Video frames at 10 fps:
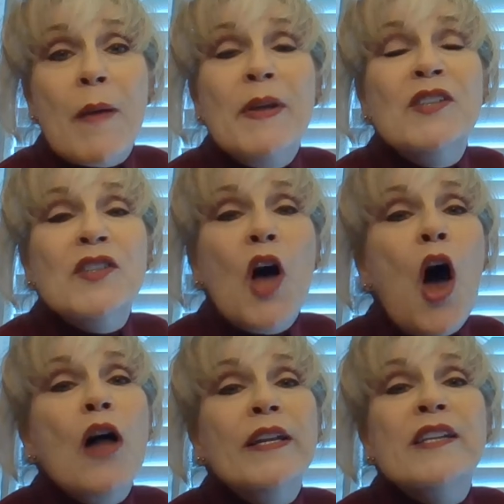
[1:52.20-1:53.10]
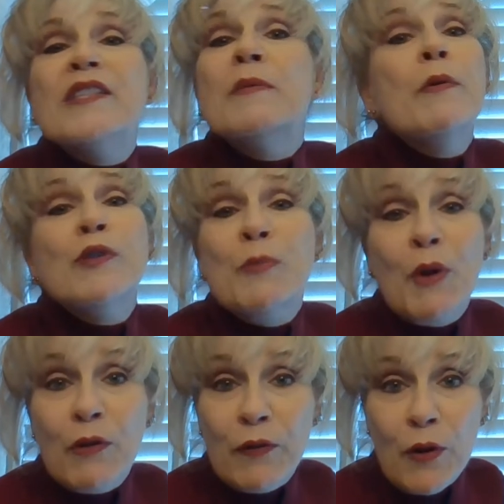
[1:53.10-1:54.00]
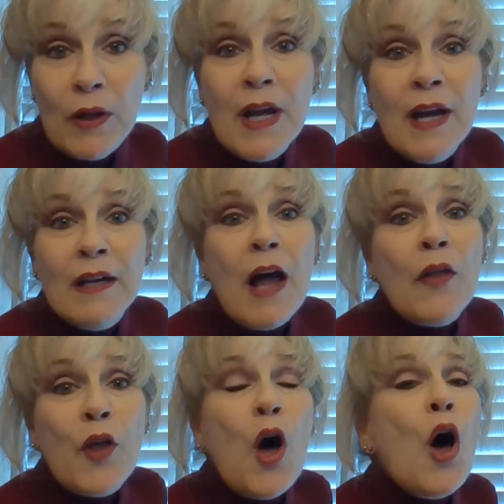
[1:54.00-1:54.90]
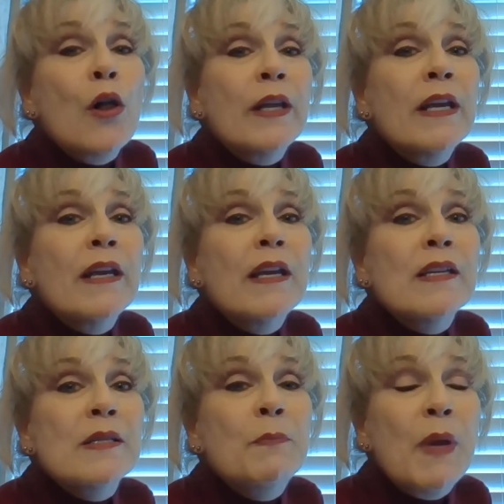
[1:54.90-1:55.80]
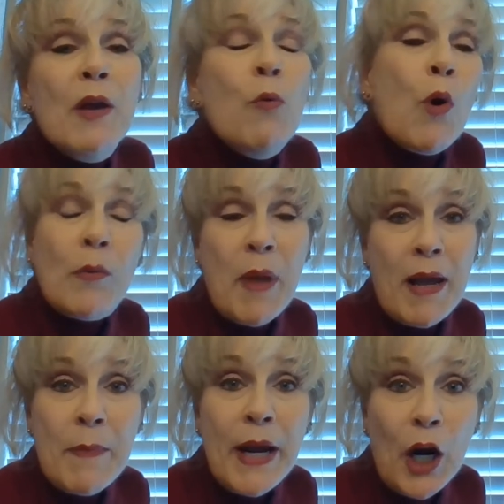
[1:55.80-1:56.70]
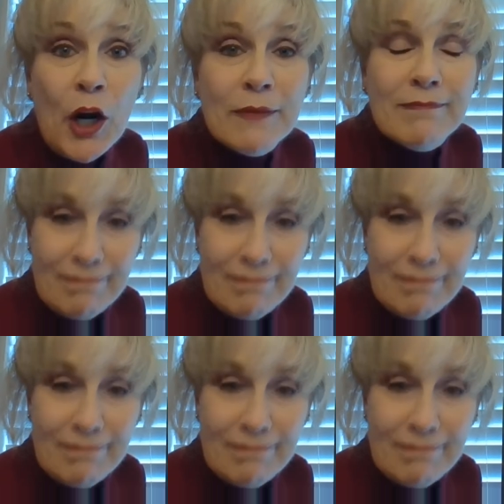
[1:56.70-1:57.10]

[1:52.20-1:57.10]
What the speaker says: That means the holly is the most beautiful, not the holly is being worn by a bear.